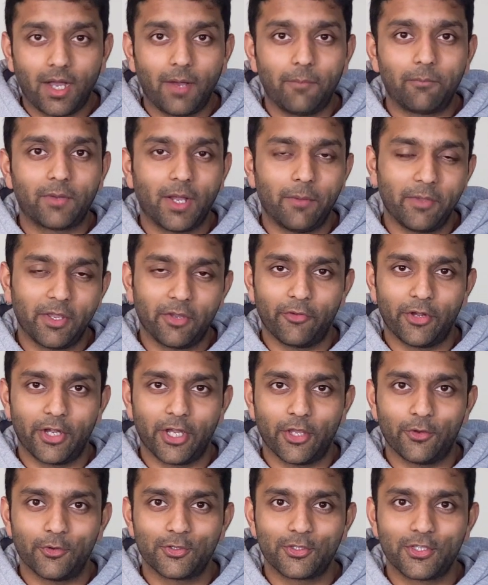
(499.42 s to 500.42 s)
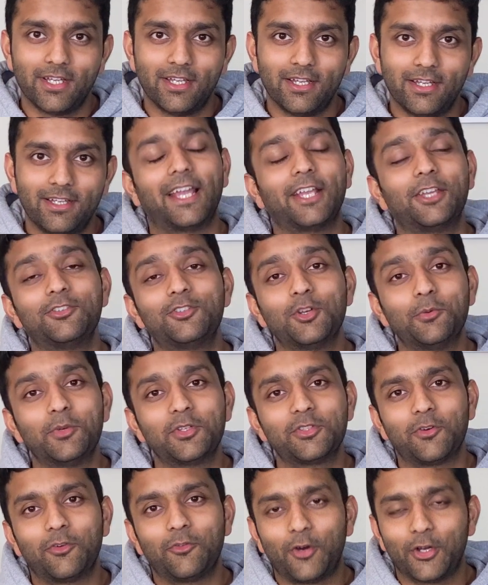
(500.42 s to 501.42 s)
upcoming videos. Thank you so
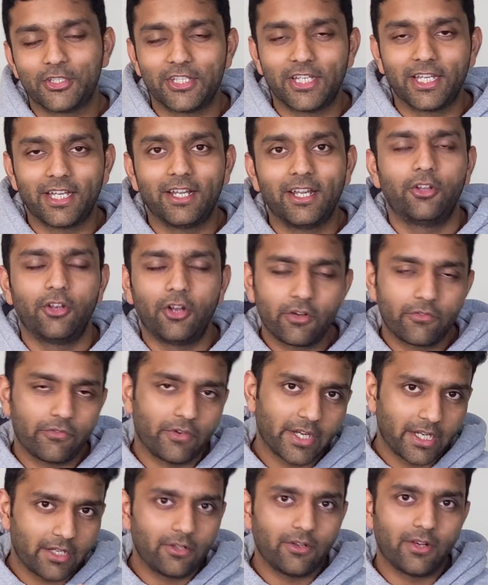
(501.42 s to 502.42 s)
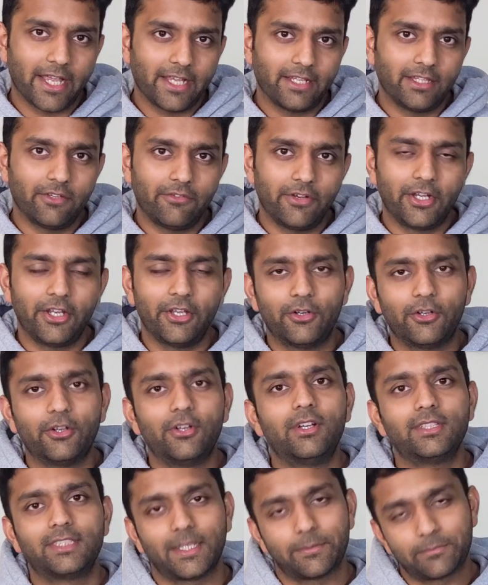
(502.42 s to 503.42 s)
much for watching. Do not forget to like the
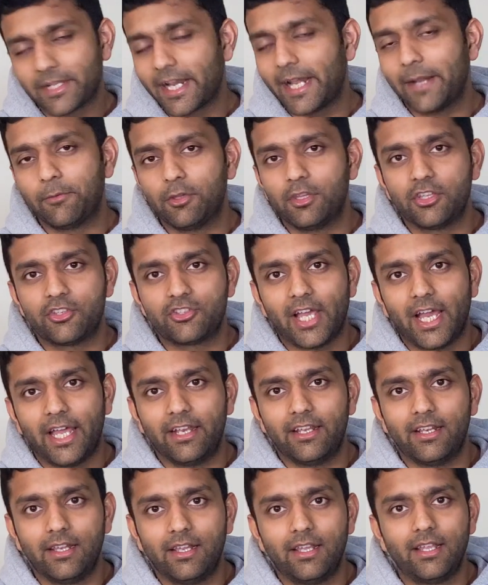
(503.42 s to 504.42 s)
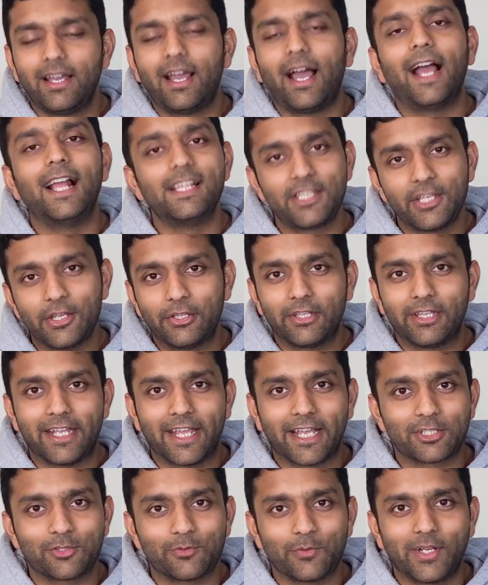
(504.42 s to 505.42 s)
video, subscribe to the channel. I'll see you in the
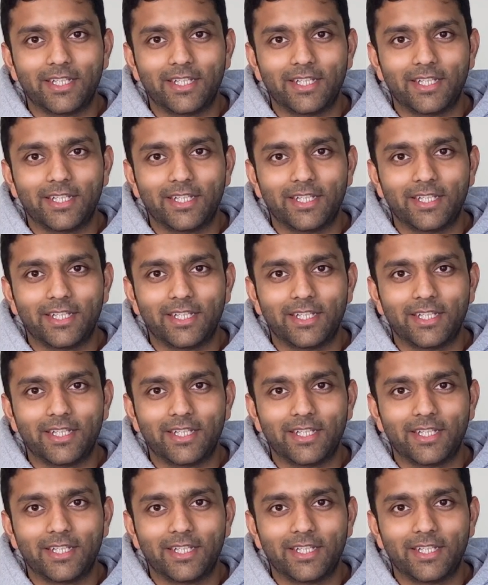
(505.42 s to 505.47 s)
next